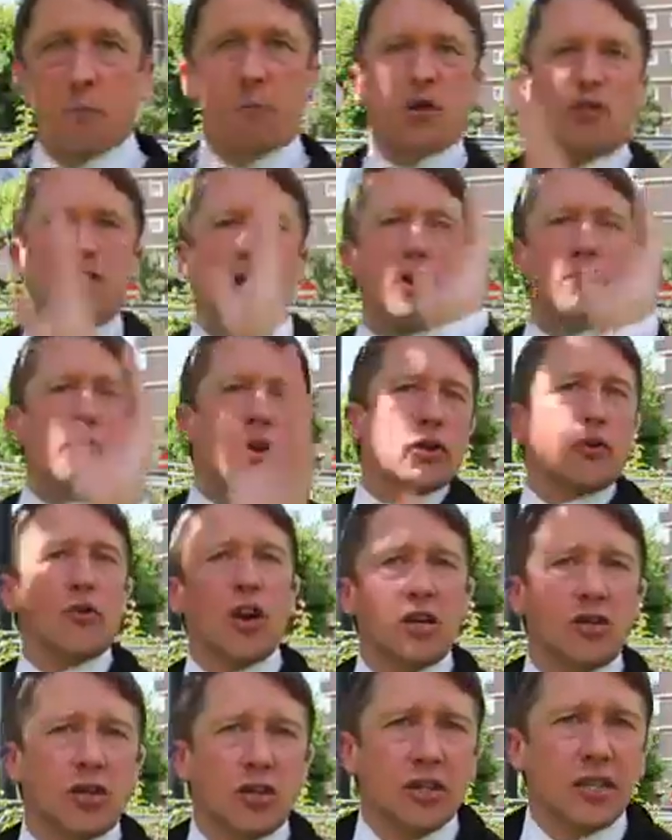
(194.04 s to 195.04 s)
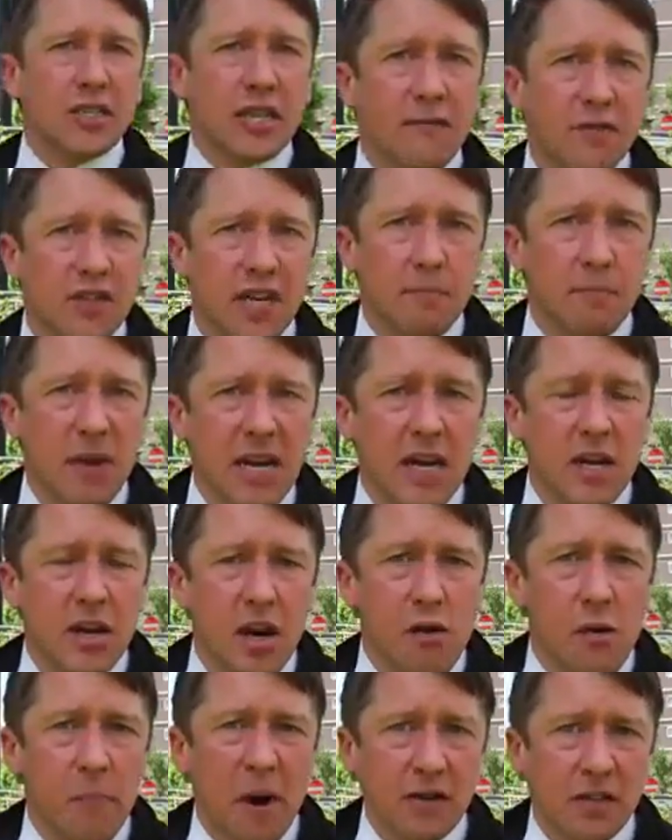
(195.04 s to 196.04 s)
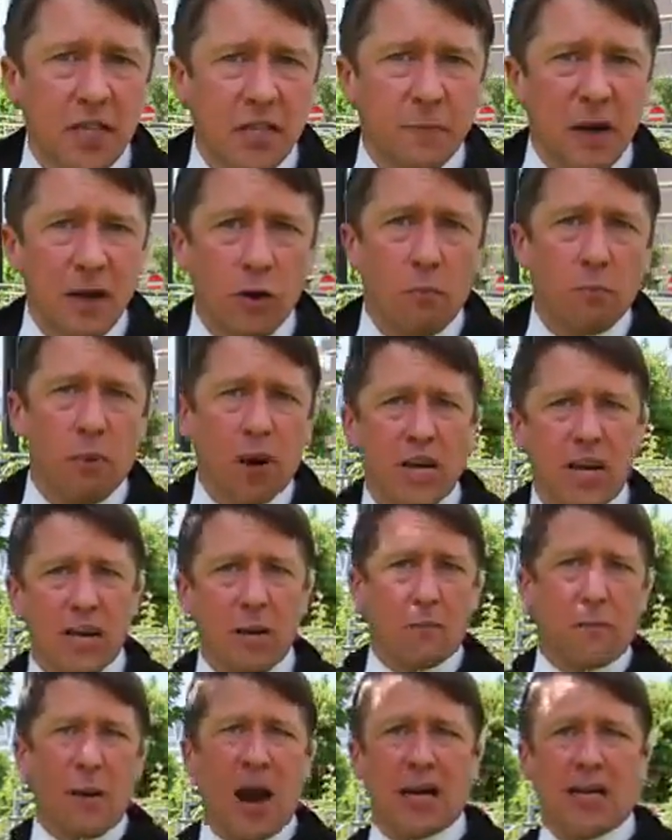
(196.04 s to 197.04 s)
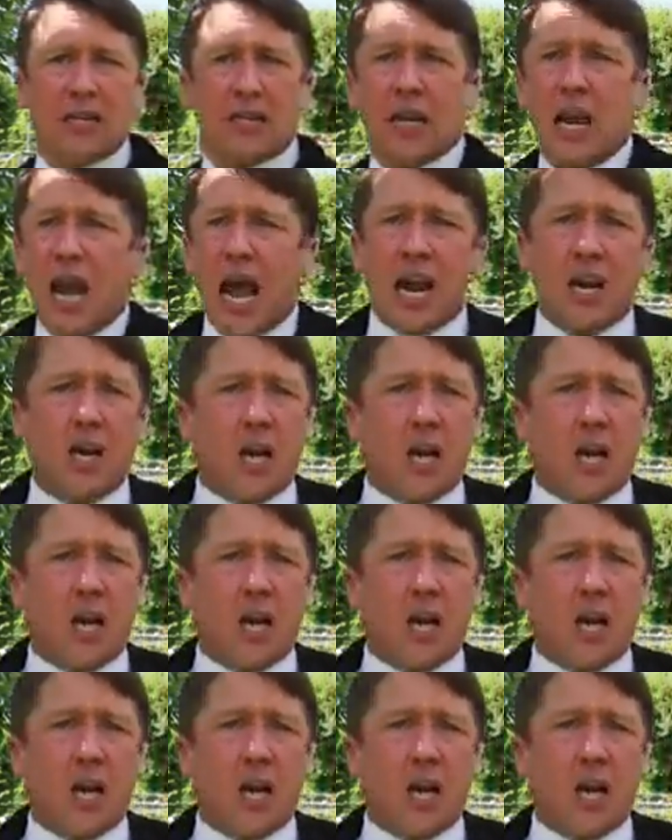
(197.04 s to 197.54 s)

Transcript: I presume the 370 million you're about to spend on Buckingham Palace